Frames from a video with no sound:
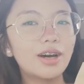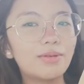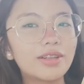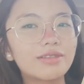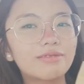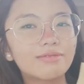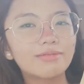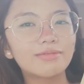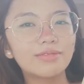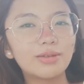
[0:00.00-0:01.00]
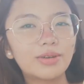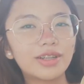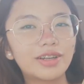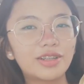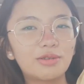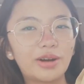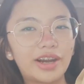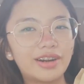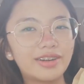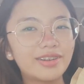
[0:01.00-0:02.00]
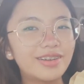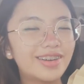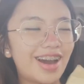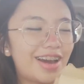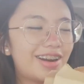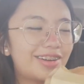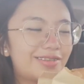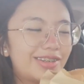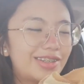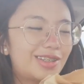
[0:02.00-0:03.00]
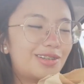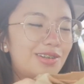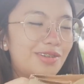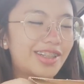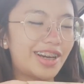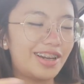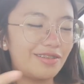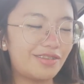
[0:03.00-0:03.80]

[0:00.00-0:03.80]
What underwear? I don't want to show you what kind of